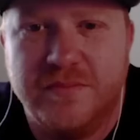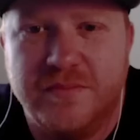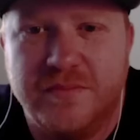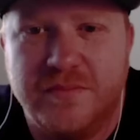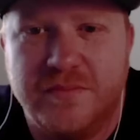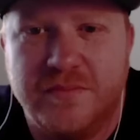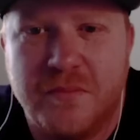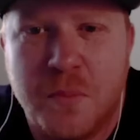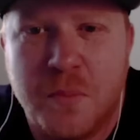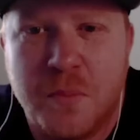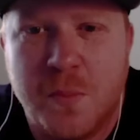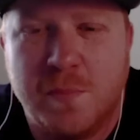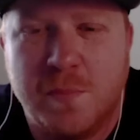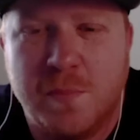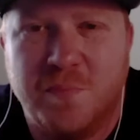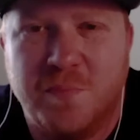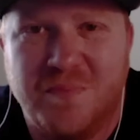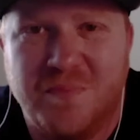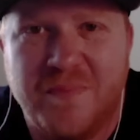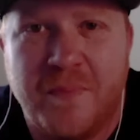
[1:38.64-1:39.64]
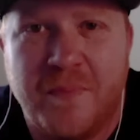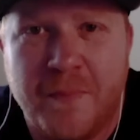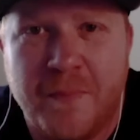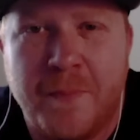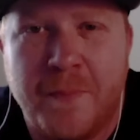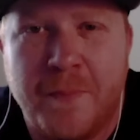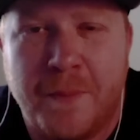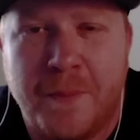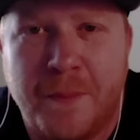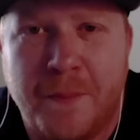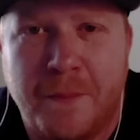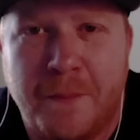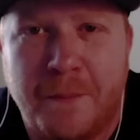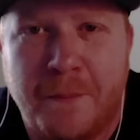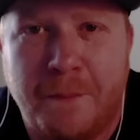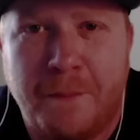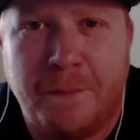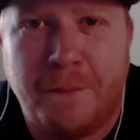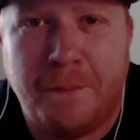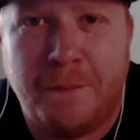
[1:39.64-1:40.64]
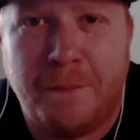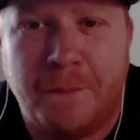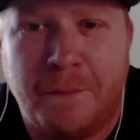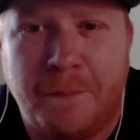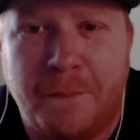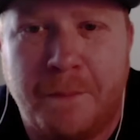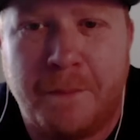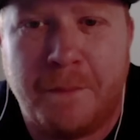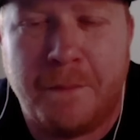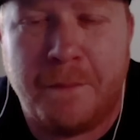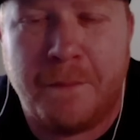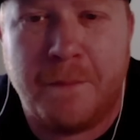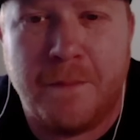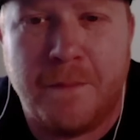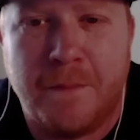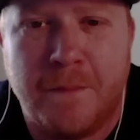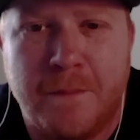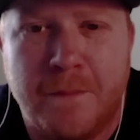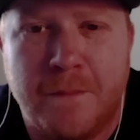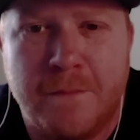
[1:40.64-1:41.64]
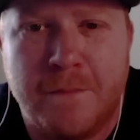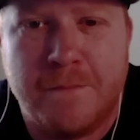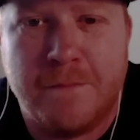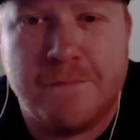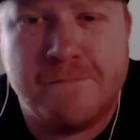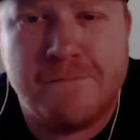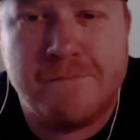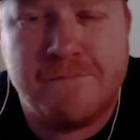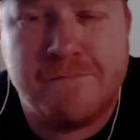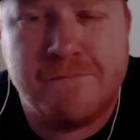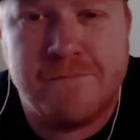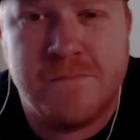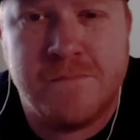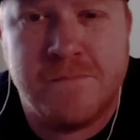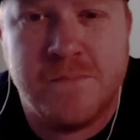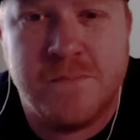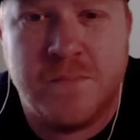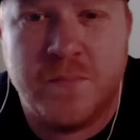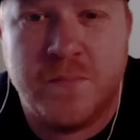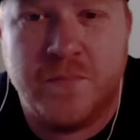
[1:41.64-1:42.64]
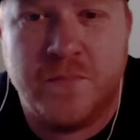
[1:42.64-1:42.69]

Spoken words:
This person isn't speaking.